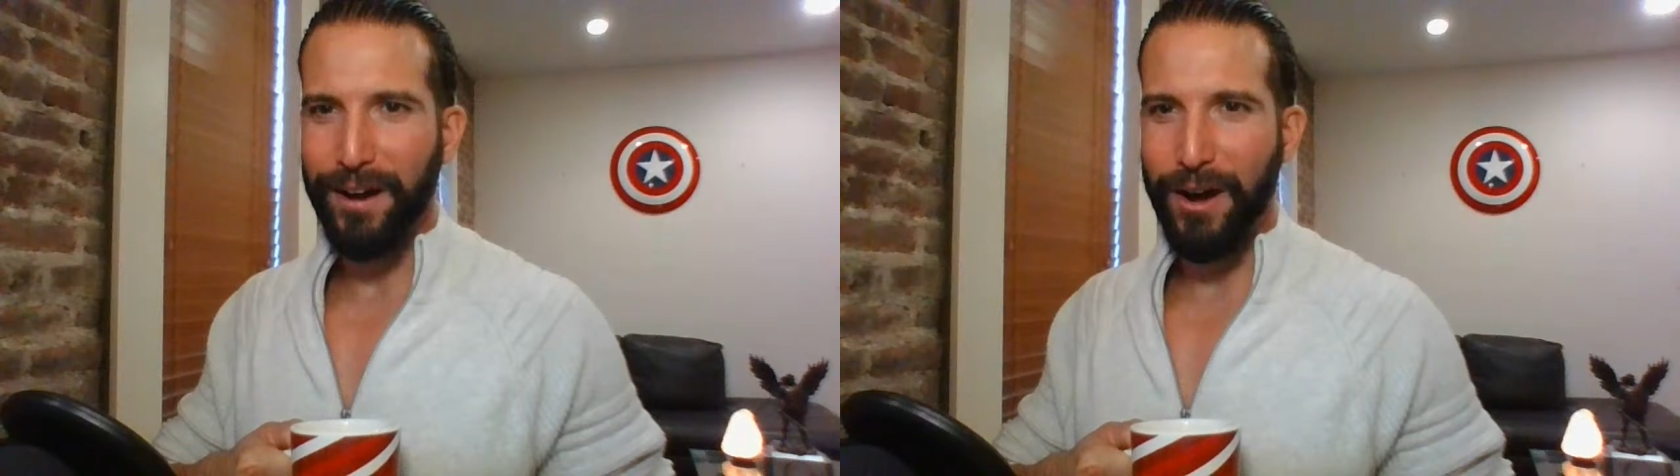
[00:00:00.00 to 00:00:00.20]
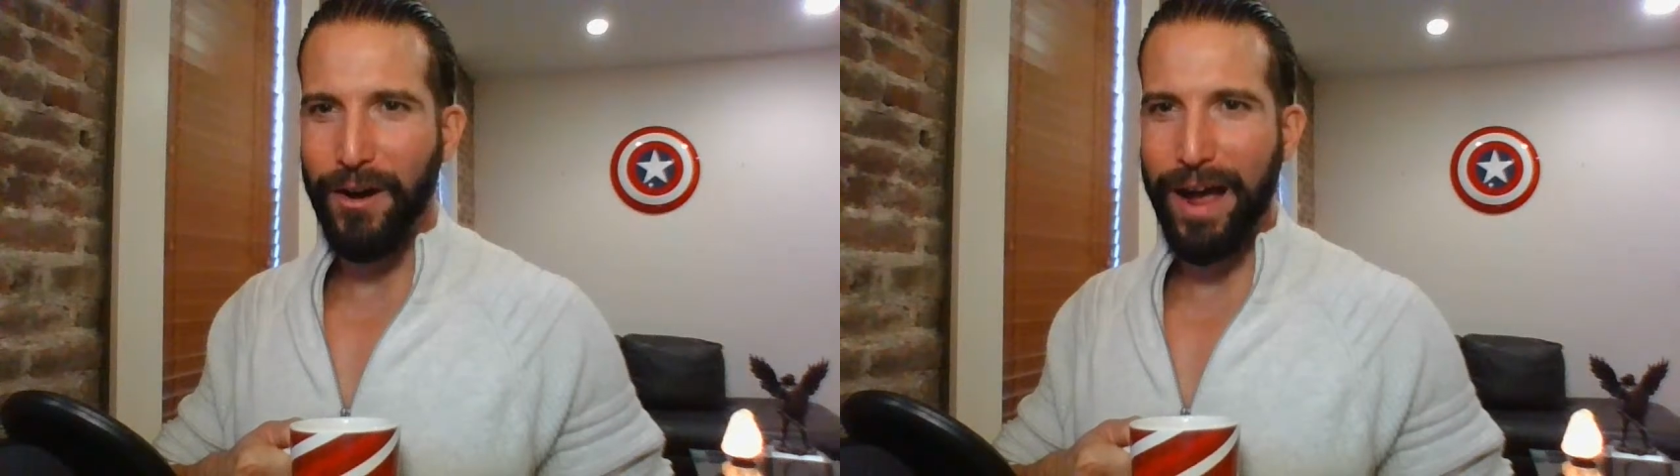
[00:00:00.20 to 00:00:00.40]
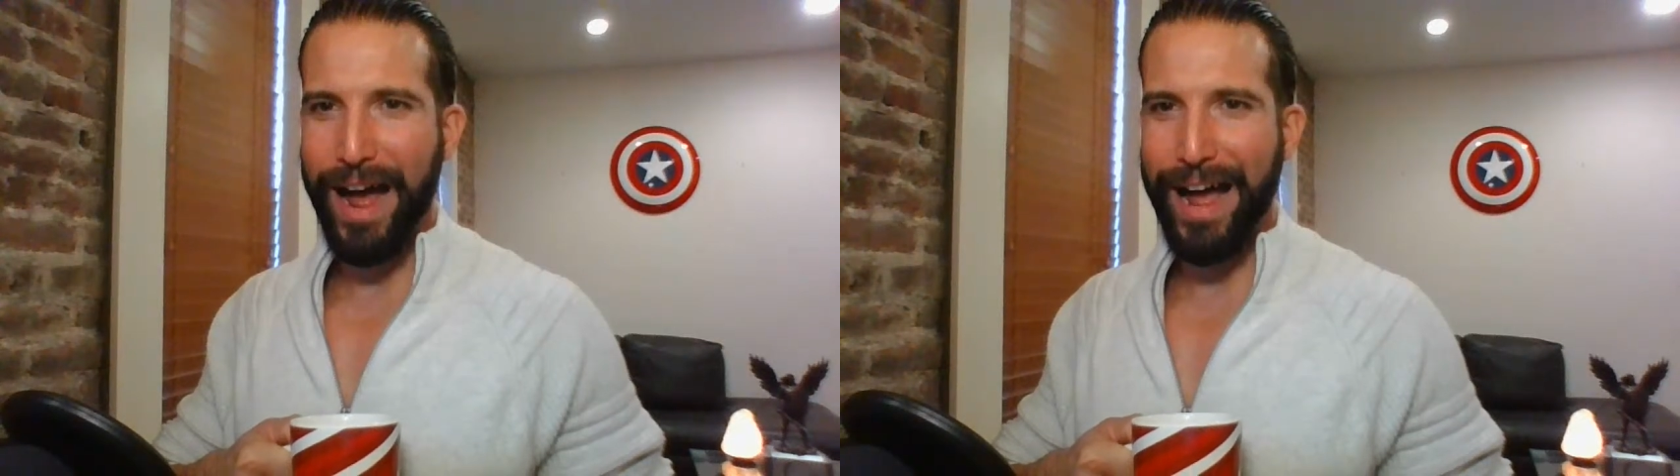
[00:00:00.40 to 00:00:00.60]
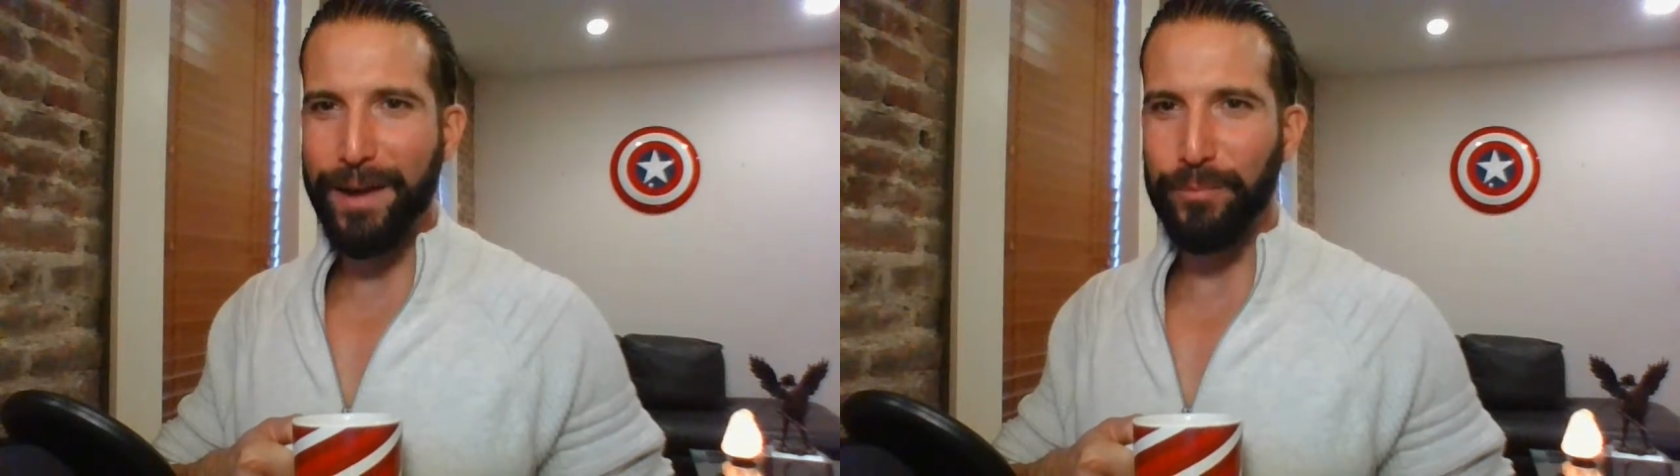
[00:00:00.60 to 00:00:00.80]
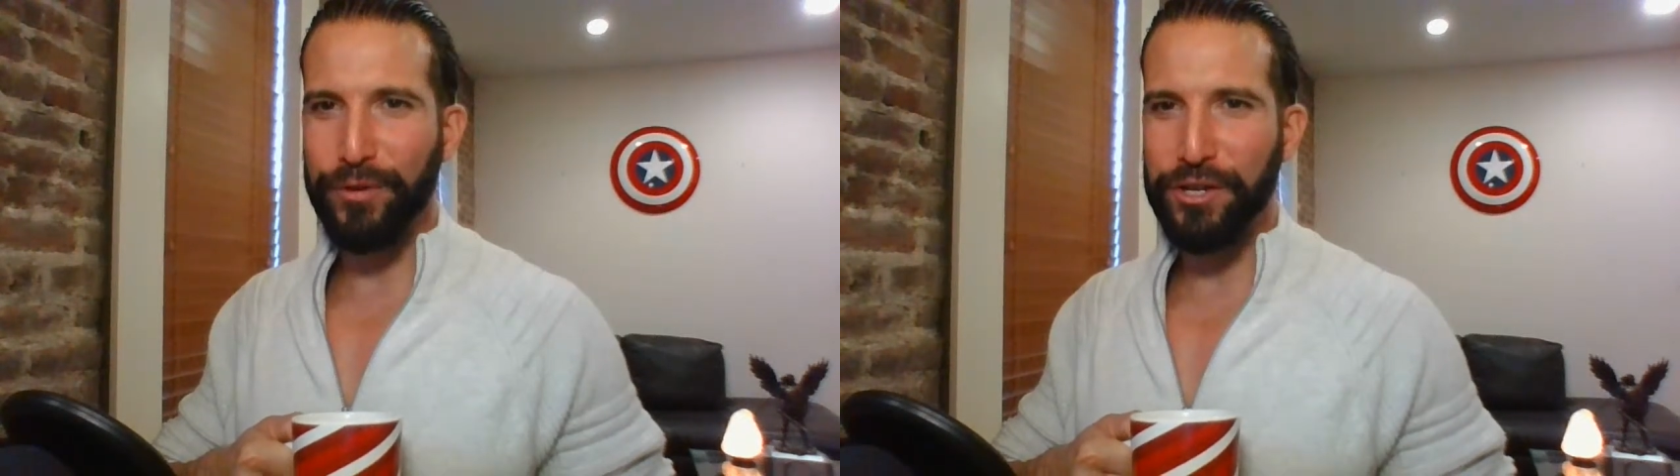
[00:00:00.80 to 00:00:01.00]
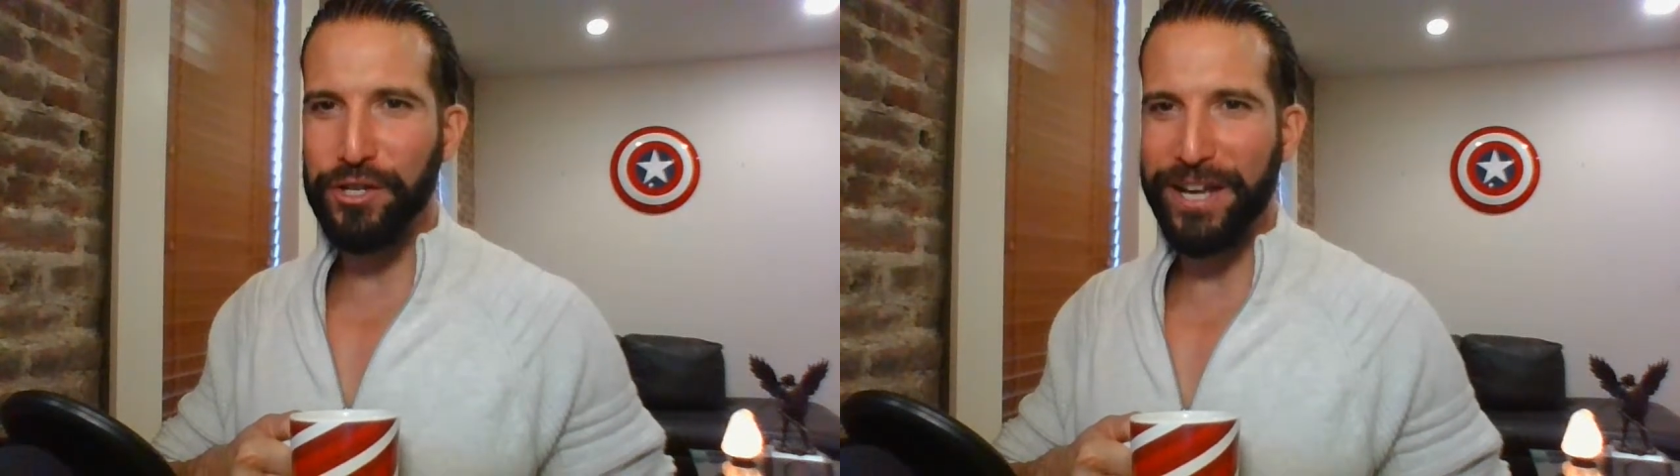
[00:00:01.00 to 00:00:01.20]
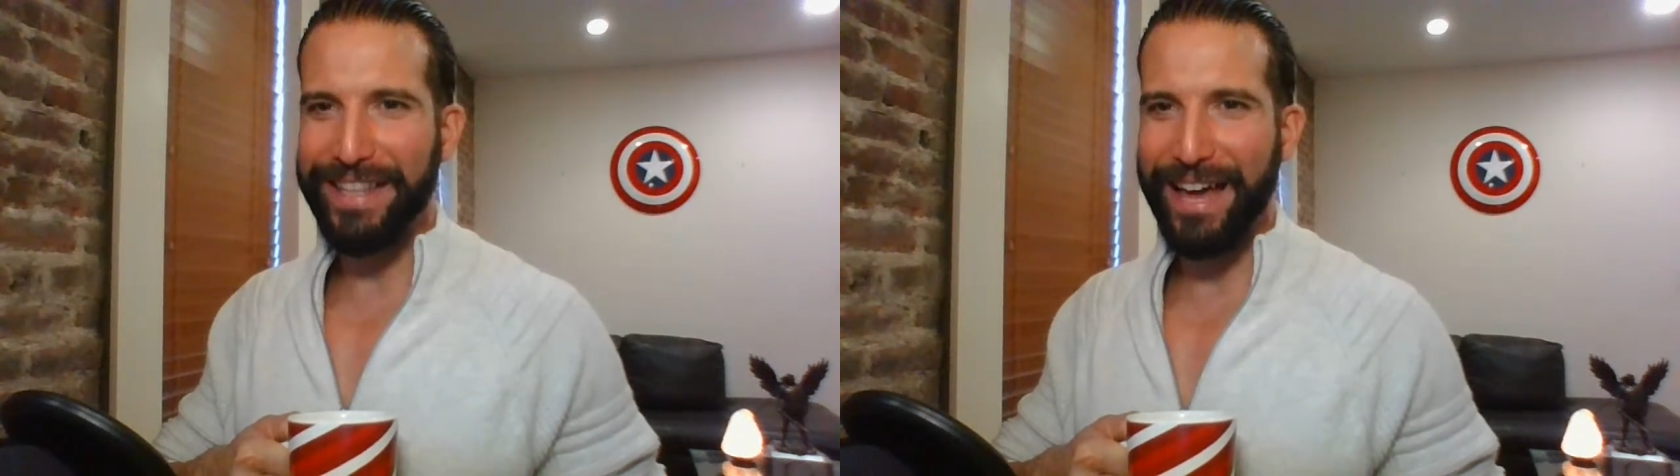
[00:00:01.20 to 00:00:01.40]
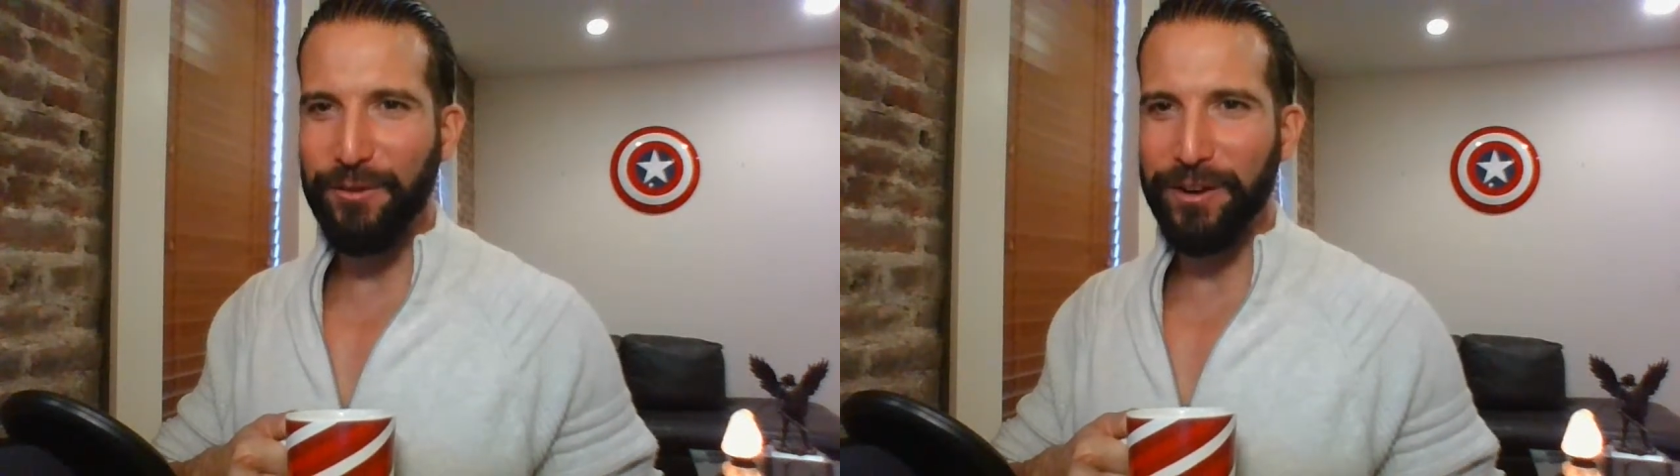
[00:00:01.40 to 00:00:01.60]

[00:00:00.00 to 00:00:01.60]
Oh, I, I, appreciate that